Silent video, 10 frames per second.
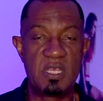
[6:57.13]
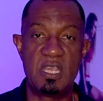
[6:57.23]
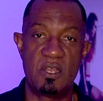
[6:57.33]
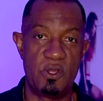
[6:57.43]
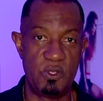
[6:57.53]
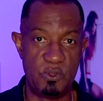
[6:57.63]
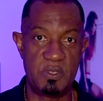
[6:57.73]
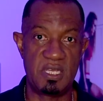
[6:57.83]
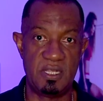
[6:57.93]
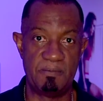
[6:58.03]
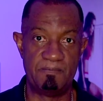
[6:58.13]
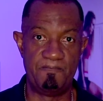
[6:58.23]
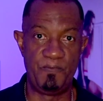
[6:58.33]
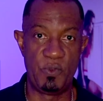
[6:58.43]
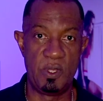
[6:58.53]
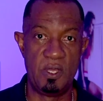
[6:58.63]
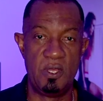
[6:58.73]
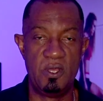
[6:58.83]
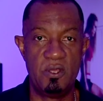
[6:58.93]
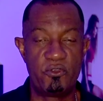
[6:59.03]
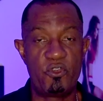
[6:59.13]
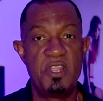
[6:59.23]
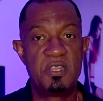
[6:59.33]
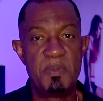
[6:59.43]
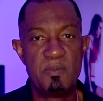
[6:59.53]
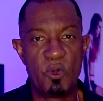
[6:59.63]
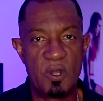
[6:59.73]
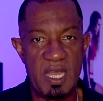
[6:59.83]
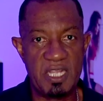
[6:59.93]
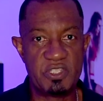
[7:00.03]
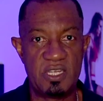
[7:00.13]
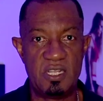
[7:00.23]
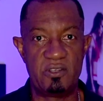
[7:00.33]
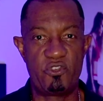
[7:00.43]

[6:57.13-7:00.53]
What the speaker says: cannot do that. Train to be more agile.